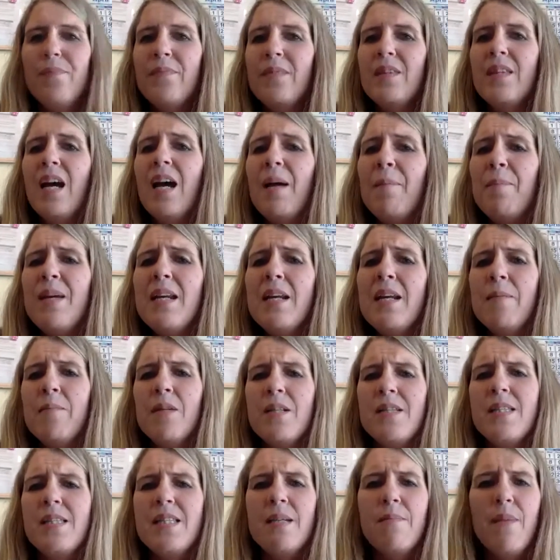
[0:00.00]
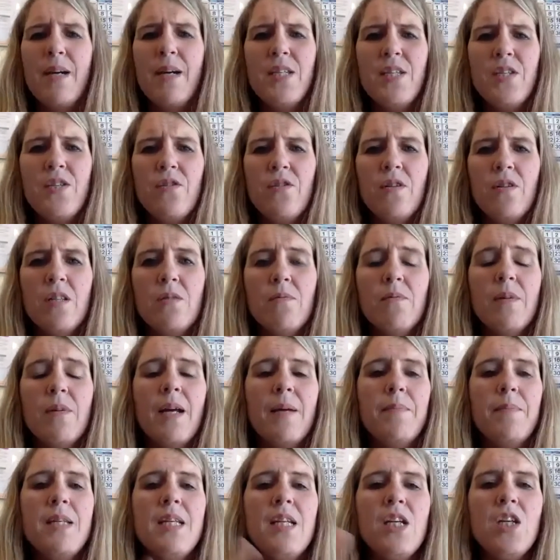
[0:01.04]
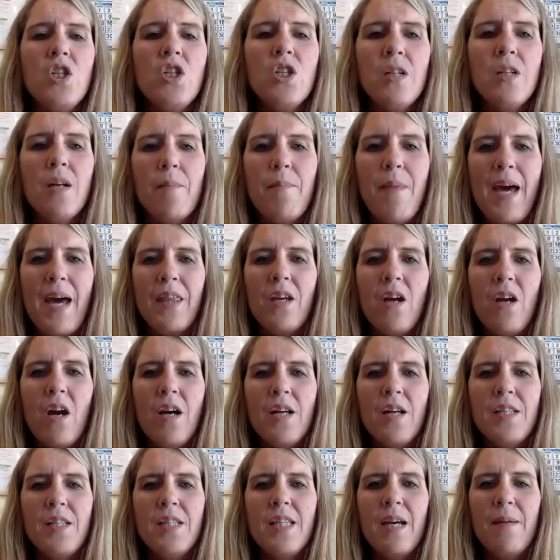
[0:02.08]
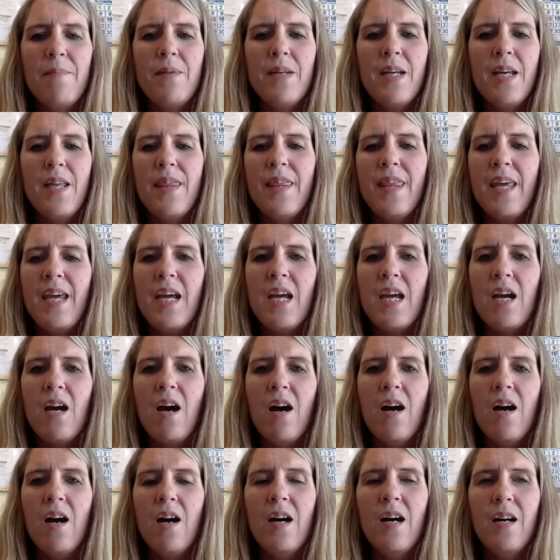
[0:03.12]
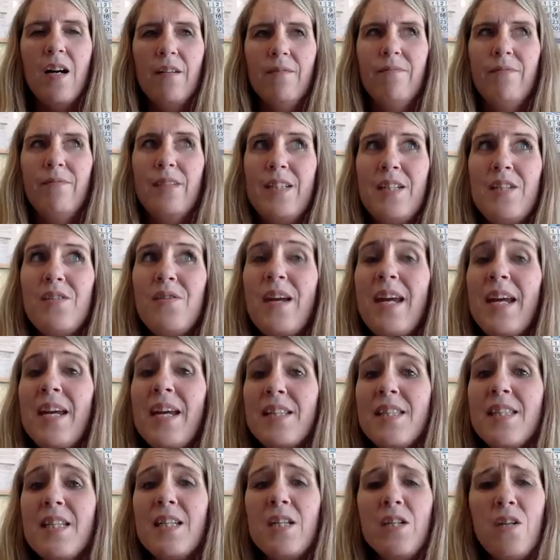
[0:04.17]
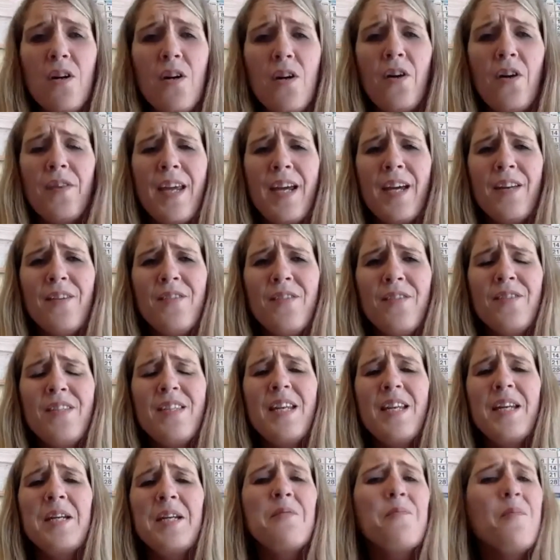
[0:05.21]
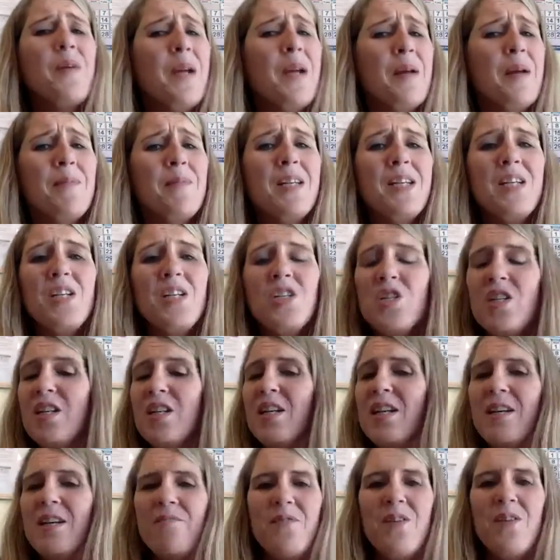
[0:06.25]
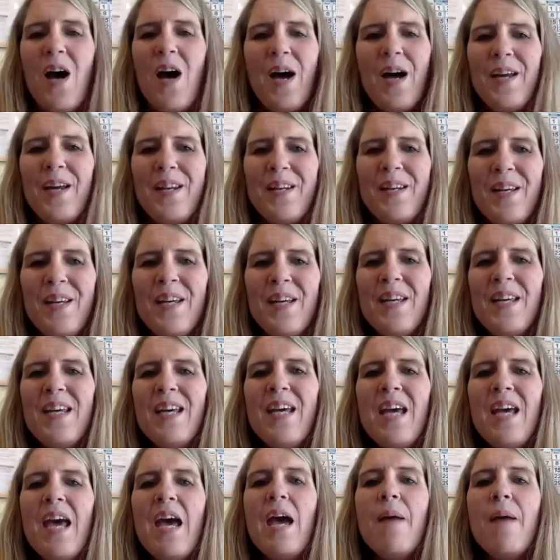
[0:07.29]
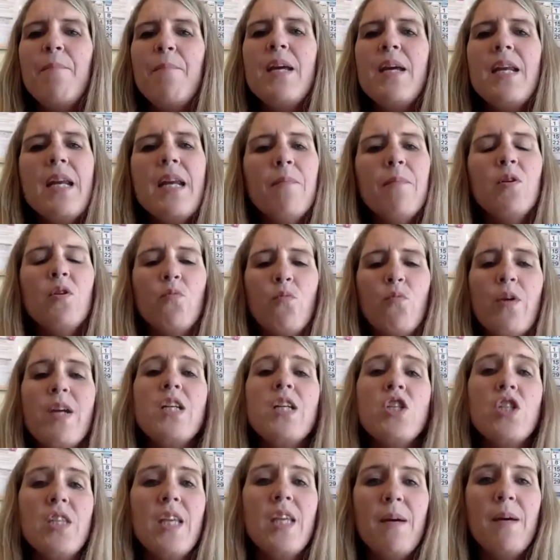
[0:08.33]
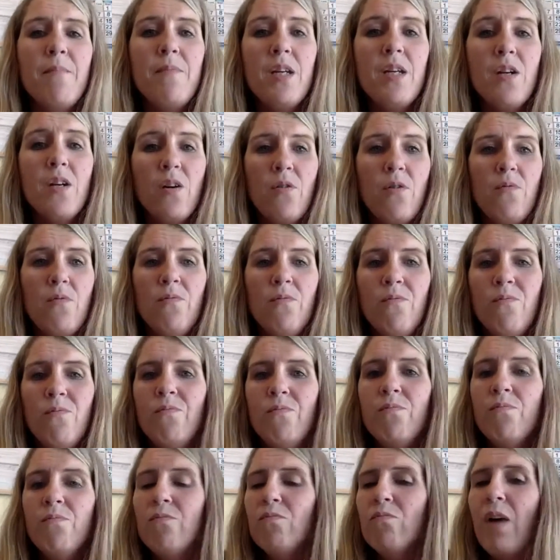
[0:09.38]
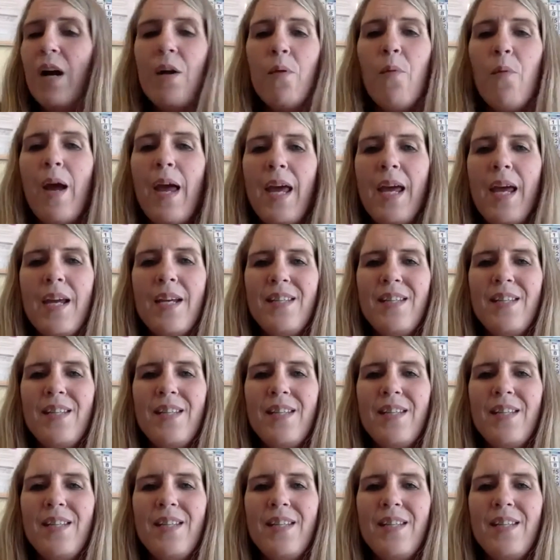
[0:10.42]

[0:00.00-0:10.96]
Not being able to see my students when I'm teaching a math concept and you can't see, are they understanding what I'm teaching? If not, being able to reach them, right away.